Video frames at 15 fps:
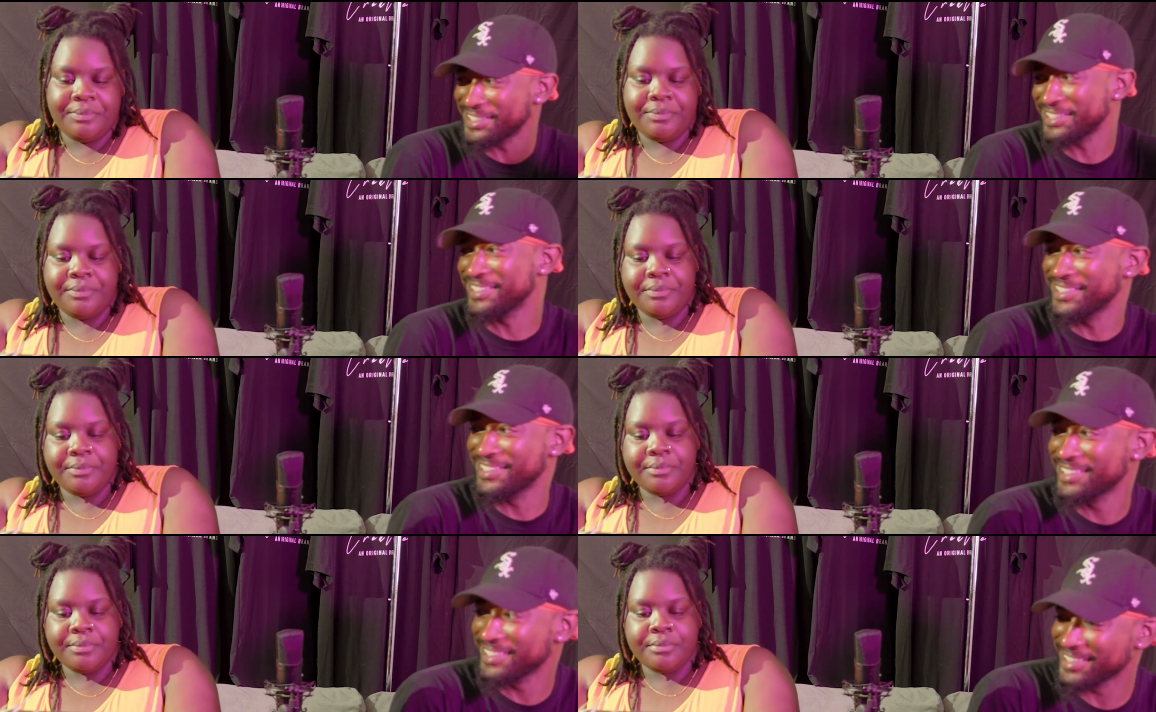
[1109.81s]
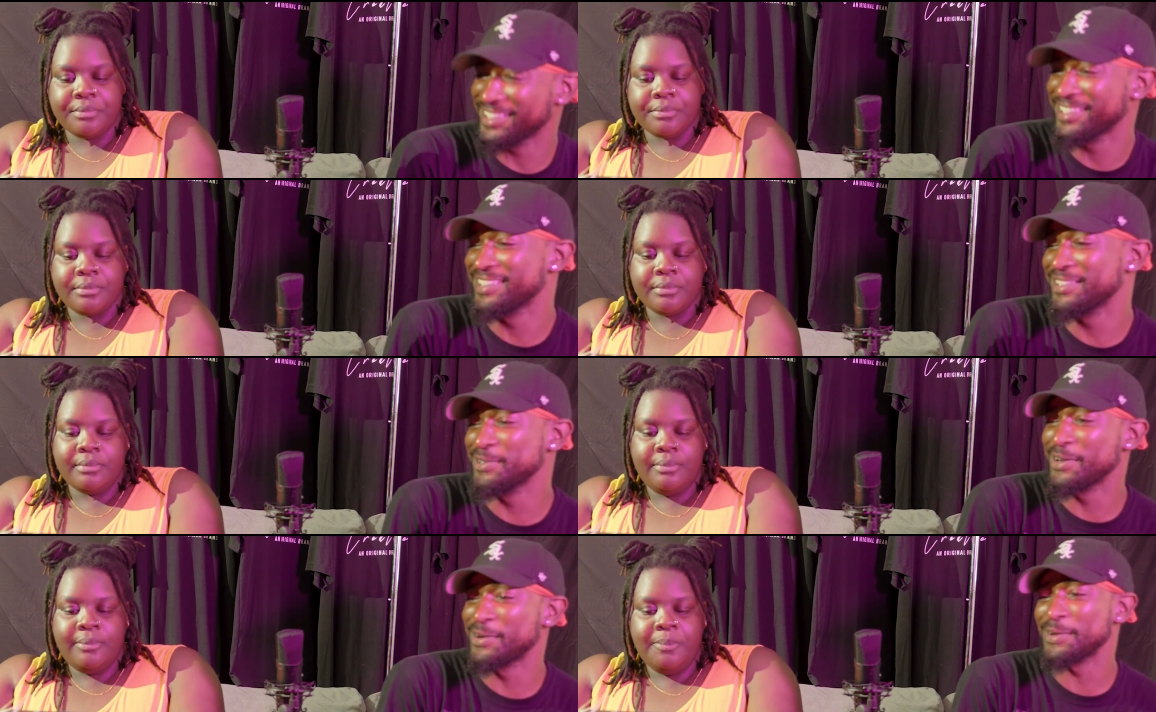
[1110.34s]
Speaker 1: Da, da, da,
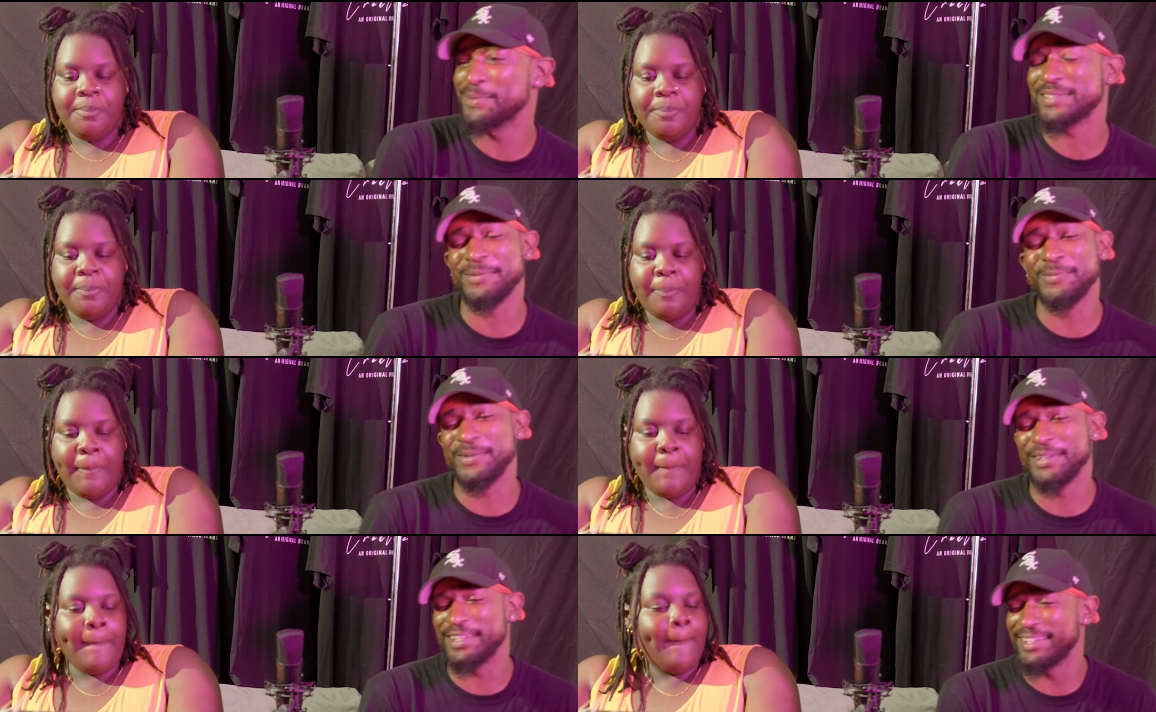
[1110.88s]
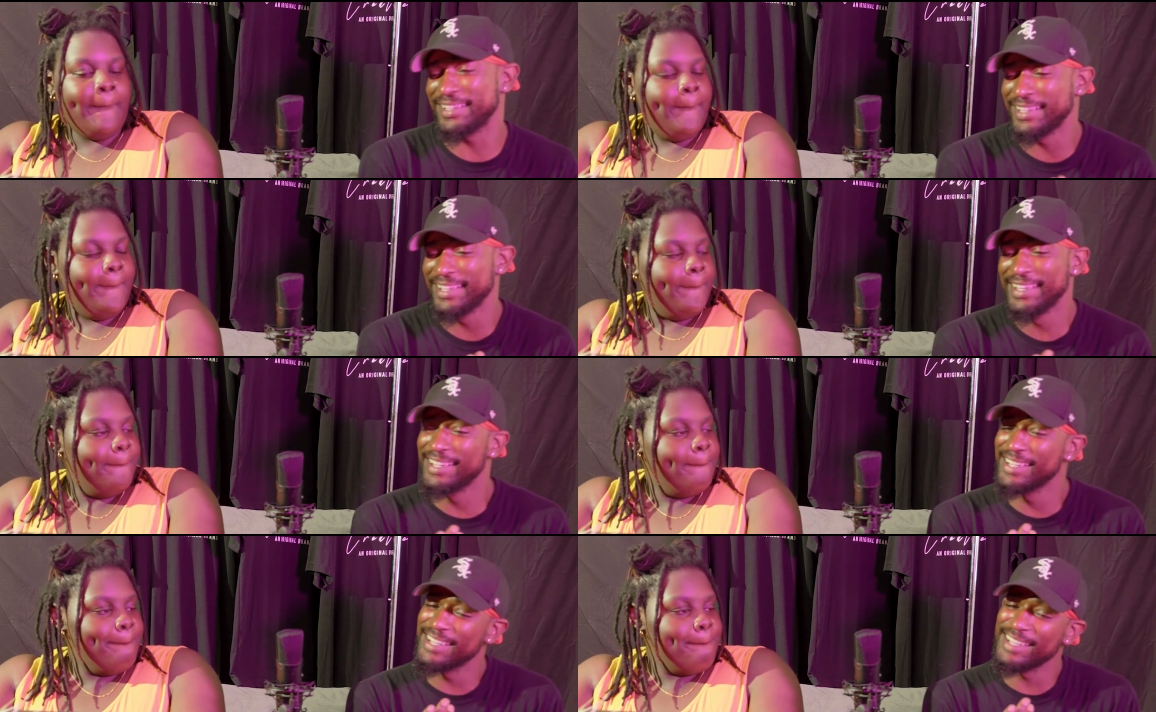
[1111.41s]
you know what I'm saying? But
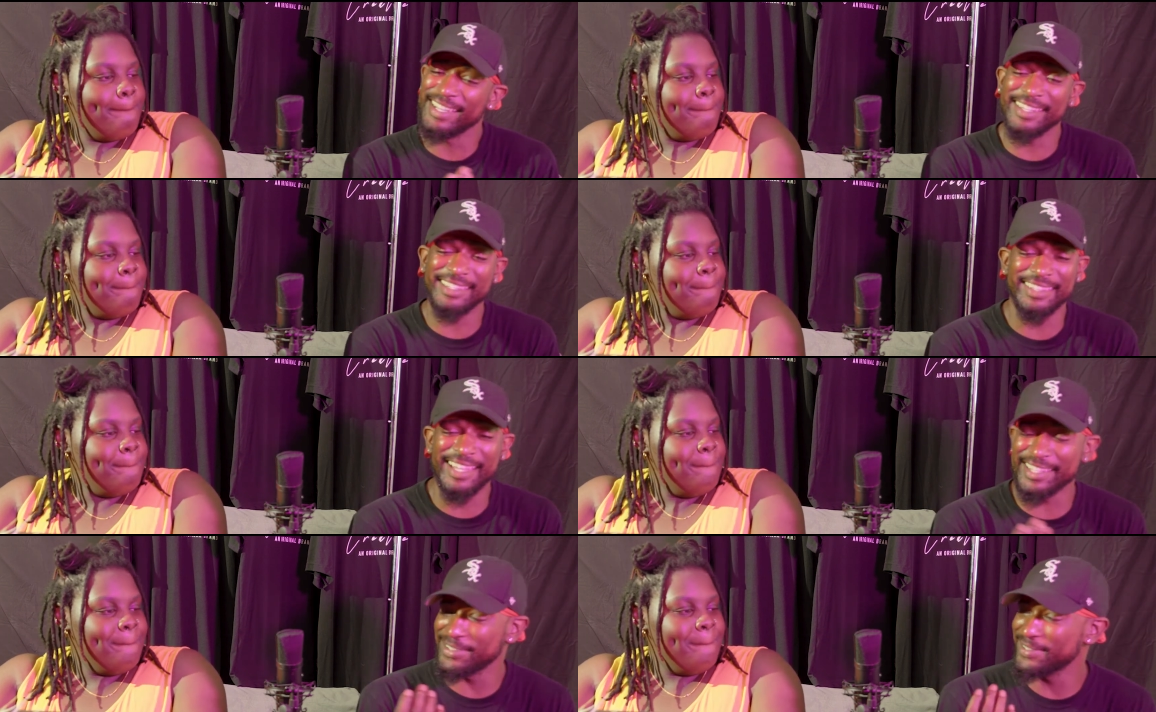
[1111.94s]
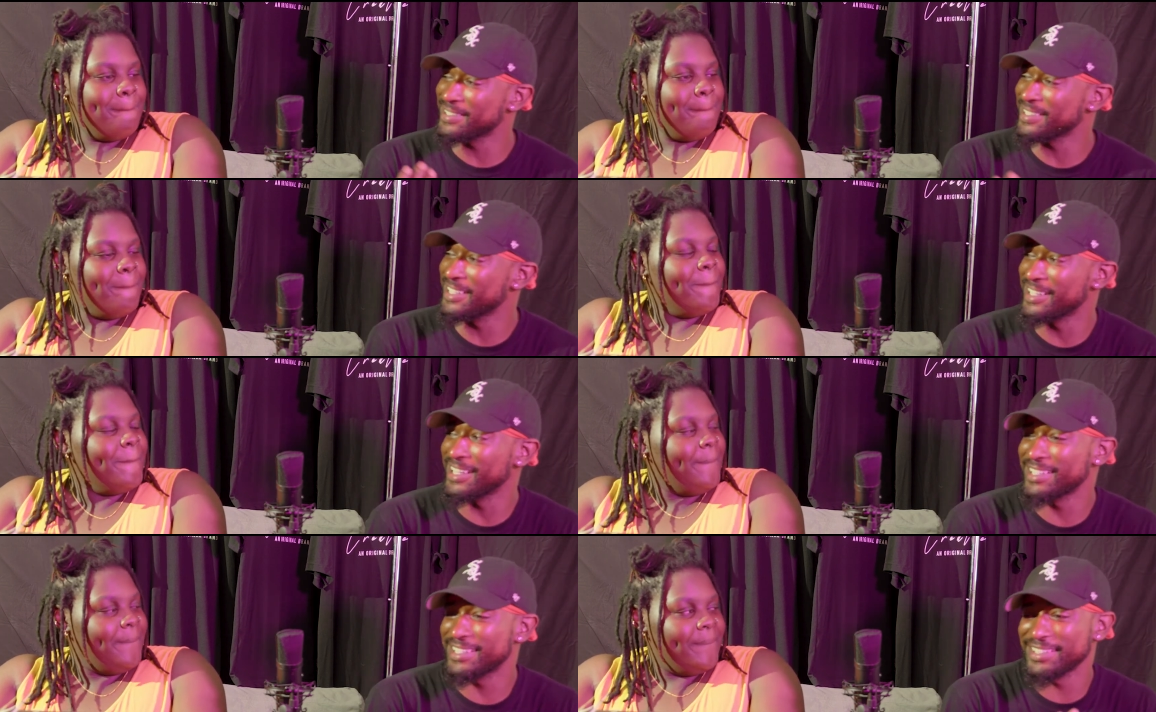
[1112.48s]
it, like you
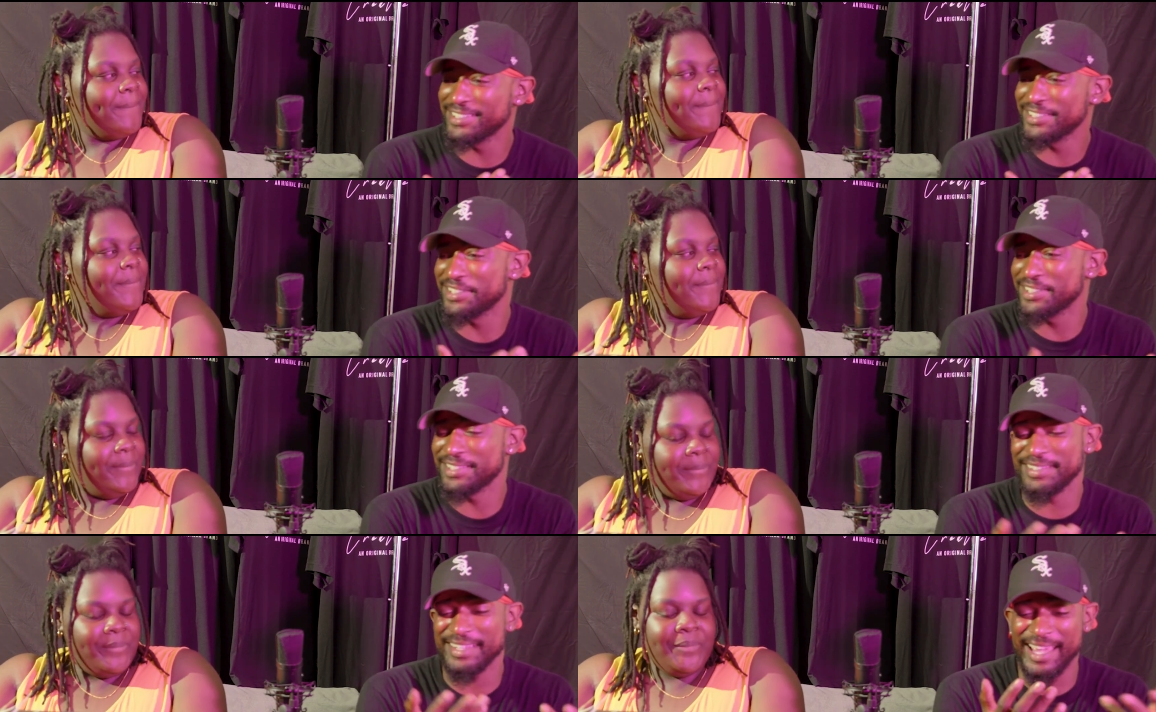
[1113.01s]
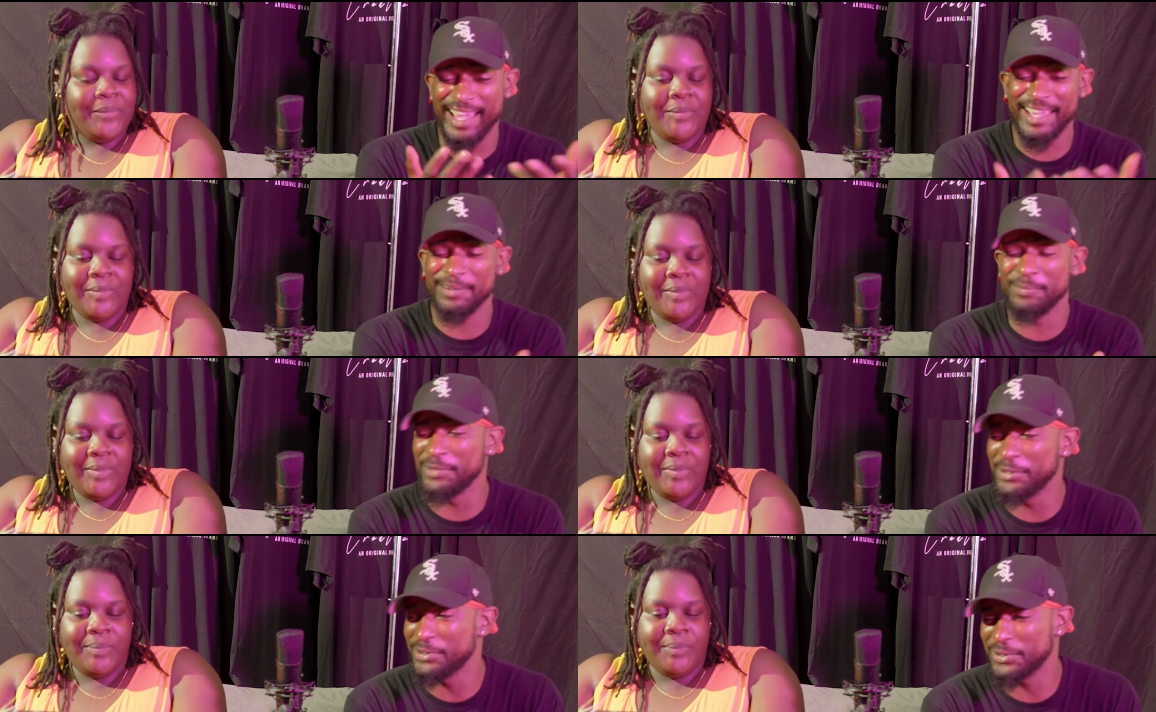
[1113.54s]
said, they could just had
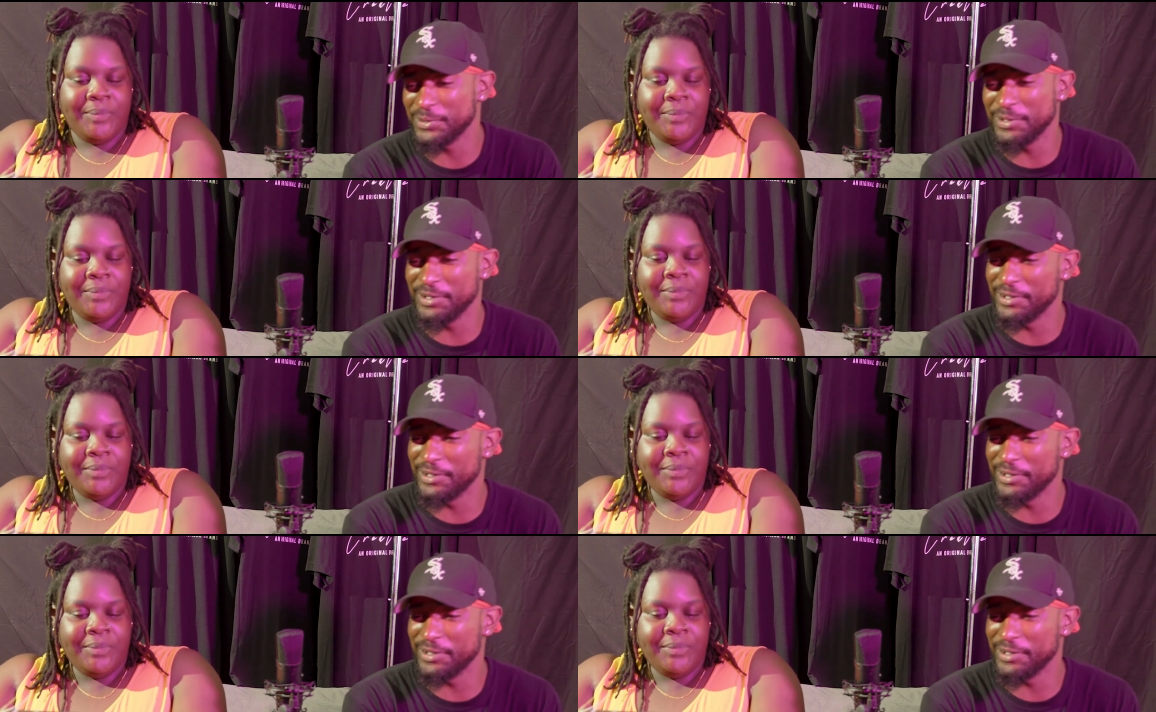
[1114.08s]
a mutual